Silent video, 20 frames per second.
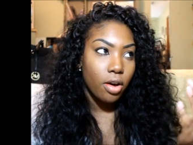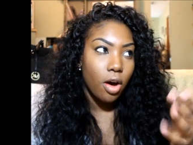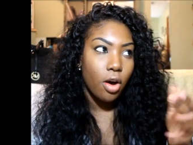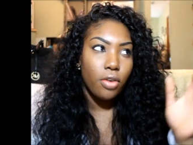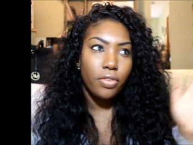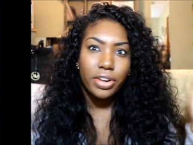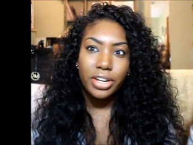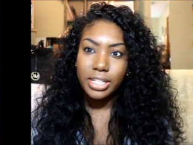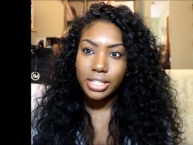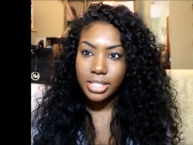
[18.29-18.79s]

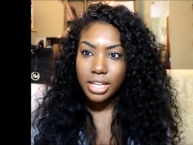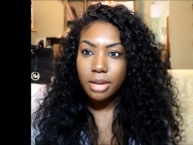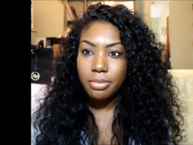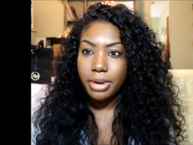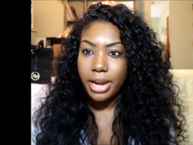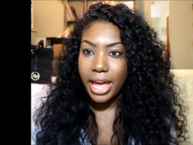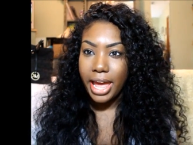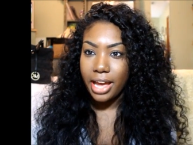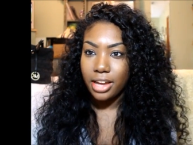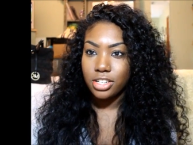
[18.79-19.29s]
over the
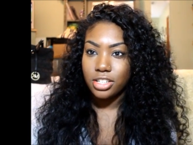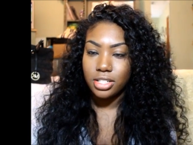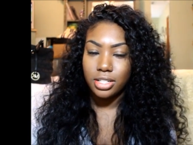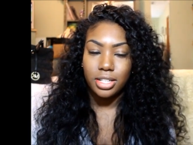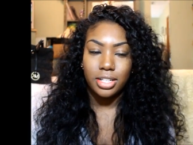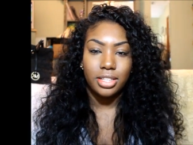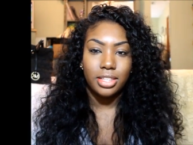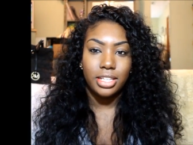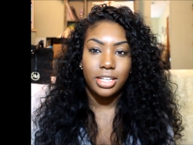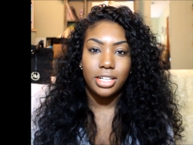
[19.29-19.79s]
summer
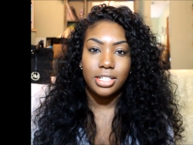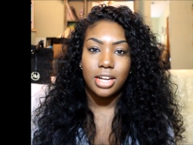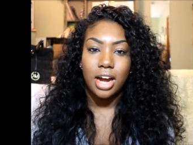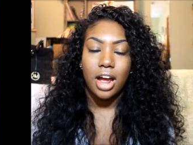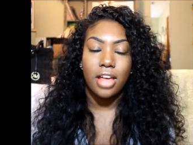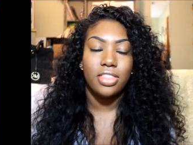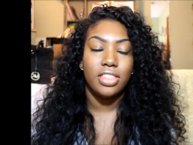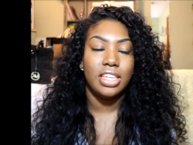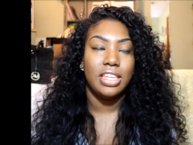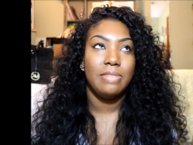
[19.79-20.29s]
actually these
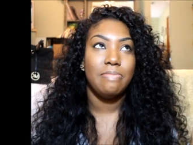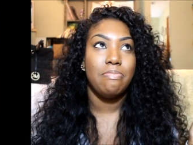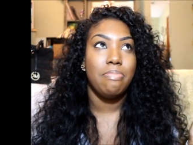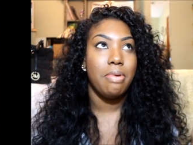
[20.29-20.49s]
are the